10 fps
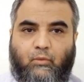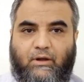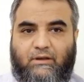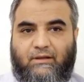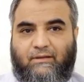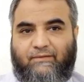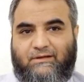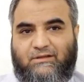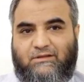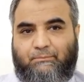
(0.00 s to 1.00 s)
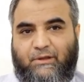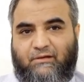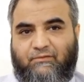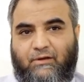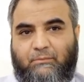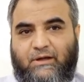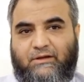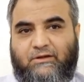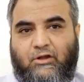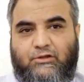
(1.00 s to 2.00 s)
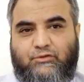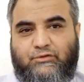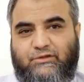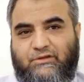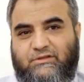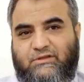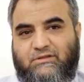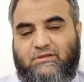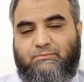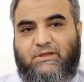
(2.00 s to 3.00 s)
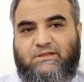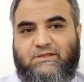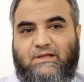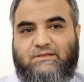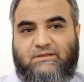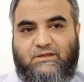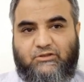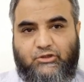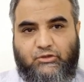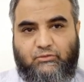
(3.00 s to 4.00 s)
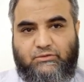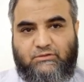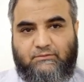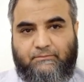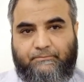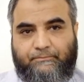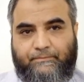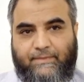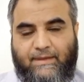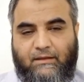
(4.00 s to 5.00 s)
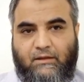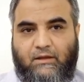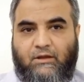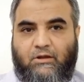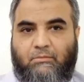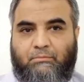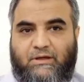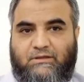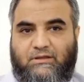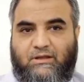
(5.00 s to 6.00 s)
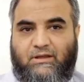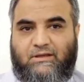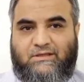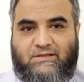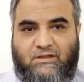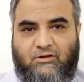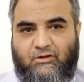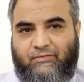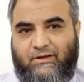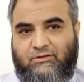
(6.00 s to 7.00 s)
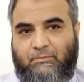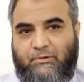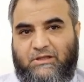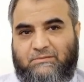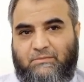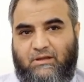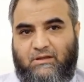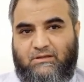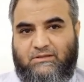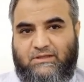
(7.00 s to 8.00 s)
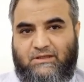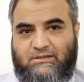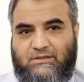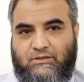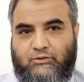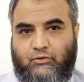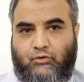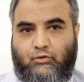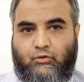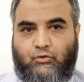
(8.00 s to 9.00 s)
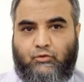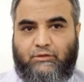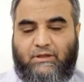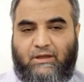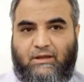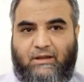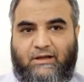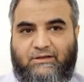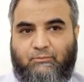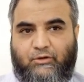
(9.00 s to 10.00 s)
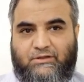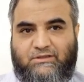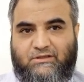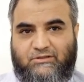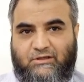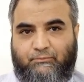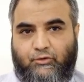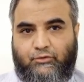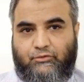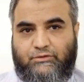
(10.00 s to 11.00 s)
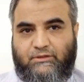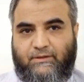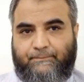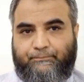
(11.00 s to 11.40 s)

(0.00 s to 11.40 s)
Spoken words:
While affecting the peripheral blood, it also decreases the B cells in the tissues. But it does not affect the plasma cells, so the antibodies are still produced.